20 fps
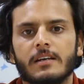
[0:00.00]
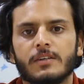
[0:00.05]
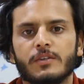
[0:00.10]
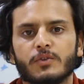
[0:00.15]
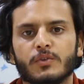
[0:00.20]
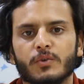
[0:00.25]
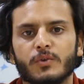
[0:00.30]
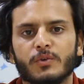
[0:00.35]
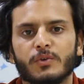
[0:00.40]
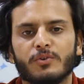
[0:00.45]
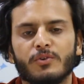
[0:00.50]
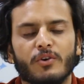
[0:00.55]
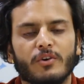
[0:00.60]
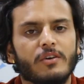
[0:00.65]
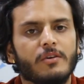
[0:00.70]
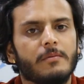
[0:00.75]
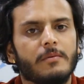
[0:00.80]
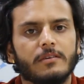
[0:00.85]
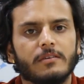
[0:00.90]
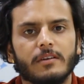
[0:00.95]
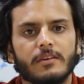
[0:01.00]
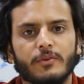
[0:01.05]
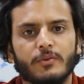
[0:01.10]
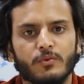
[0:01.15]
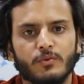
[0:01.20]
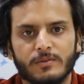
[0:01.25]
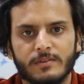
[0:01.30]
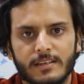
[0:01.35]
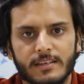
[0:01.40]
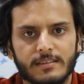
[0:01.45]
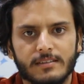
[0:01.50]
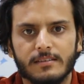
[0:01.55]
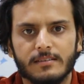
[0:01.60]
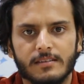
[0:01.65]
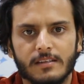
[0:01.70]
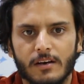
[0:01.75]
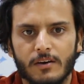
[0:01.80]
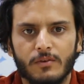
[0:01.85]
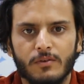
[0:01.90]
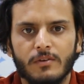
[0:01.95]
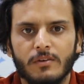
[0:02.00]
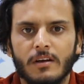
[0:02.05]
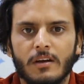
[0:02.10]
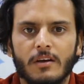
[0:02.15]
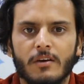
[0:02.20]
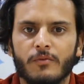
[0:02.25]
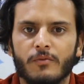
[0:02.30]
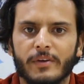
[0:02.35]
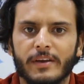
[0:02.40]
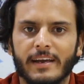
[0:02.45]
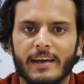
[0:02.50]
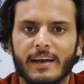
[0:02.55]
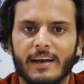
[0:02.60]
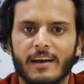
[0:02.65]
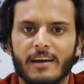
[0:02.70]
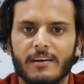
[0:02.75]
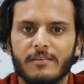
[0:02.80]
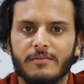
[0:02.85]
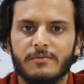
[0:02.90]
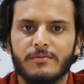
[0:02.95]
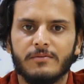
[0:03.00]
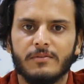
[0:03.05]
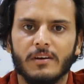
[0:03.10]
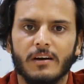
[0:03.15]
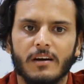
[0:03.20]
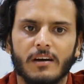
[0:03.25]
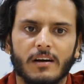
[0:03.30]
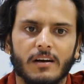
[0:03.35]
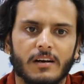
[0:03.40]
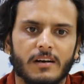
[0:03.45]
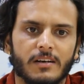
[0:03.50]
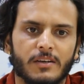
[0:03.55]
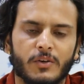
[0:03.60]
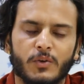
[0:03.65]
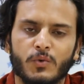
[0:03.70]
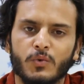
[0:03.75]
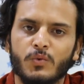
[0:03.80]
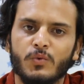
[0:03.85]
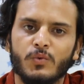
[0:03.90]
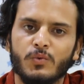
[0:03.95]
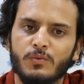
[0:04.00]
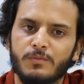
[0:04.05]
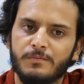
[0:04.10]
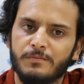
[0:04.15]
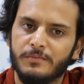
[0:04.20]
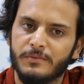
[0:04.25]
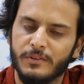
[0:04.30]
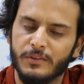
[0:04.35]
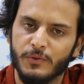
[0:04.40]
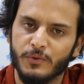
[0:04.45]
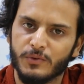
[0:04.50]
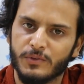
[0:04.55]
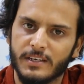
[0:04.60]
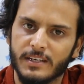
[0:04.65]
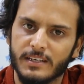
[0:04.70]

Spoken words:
So talking about the use cases now, we have two use